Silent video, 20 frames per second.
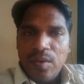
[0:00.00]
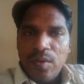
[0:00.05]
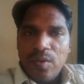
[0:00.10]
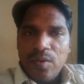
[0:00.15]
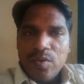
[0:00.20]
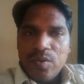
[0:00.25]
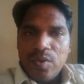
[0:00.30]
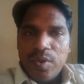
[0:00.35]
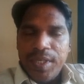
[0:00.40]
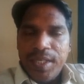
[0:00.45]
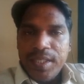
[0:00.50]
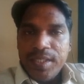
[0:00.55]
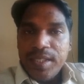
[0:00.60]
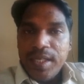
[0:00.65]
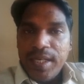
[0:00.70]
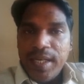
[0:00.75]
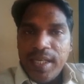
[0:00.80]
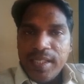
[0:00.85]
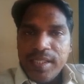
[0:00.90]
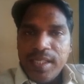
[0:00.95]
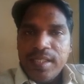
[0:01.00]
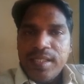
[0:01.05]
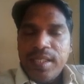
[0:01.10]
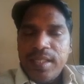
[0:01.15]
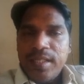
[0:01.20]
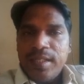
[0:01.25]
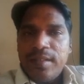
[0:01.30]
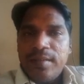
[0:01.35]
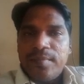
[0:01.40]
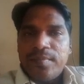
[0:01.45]
So it is a
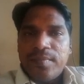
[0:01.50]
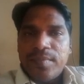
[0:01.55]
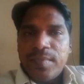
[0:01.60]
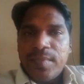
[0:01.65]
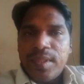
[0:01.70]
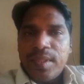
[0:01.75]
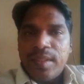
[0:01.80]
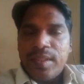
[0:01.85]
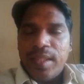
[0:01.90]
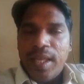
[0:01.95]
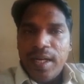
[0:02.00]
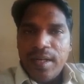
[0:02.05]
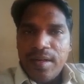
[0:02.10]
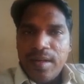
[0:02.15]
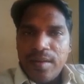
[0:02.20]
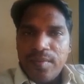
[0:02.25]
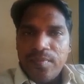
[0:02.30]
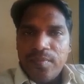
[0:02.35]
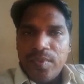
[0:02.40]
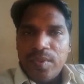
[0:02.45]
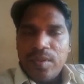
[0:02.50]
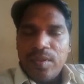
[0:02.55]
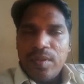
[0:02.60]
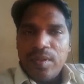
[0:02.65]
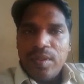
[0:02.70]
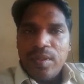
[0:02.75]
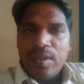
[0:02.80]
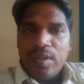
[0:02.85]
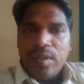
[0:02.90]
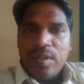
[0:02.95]
necessary that
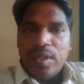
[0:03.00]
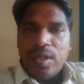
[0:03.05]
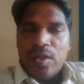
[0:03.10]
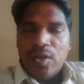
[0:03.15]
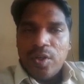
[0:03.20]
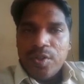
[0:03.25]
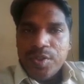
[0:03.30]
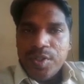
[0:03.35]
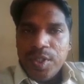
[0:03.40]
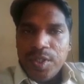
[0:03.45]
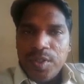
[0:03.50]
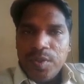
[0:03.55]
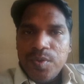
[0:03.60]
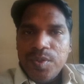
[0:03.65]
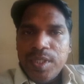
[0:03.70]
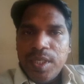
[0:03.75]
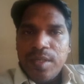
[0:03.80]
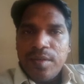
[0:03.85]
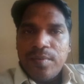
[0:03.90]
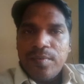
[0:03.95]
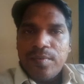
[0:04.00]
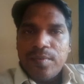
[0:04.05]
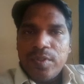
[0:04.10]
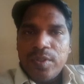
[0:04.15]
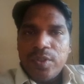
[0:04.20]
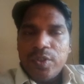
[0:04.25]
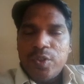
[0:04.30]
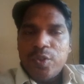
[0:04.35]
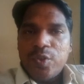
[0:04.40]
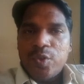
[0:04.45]
the constitution
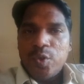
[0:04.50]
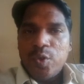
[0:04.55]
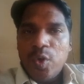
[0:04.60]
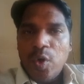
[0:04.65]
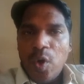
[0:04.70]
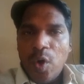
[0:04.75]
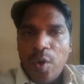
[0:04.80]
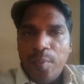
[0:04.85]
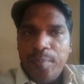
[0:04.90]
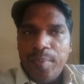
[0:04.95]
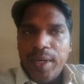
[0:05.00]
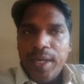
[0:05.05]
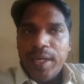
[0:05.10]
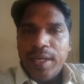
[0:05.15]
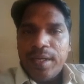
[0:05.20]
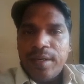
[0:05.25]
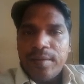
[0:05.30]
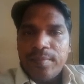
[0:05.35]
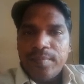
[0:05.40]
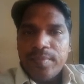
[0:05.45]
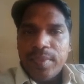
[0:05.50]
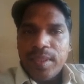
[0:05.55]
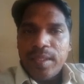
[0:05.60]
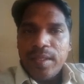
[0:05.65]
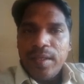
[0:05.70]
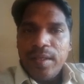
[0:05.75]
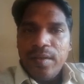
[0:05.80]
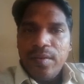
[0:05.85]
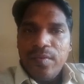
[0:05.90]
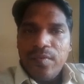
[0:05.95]
should operate
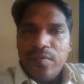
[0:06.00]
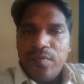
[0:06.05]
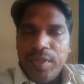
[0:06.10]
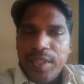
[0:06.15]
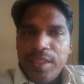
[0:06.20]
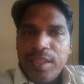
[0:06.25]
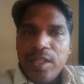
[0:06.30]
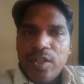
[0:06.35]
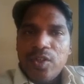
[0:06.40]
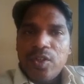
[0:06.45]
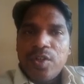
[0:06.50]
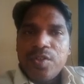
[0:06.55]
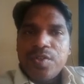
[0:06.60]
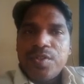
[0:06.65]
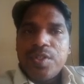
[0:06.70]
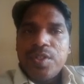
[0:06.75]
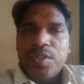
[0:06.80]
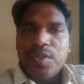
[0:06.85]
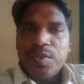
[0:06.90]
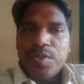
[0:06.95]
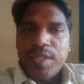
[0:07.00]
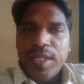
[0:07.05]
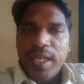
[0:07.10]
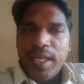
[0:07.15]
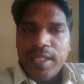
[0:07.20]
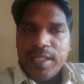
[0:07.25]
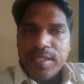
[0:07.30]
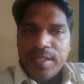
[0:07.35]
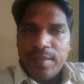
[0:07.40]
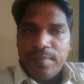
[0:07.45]
with the
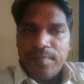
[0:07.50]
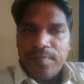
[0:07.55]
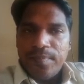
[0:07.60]
constitutionalism.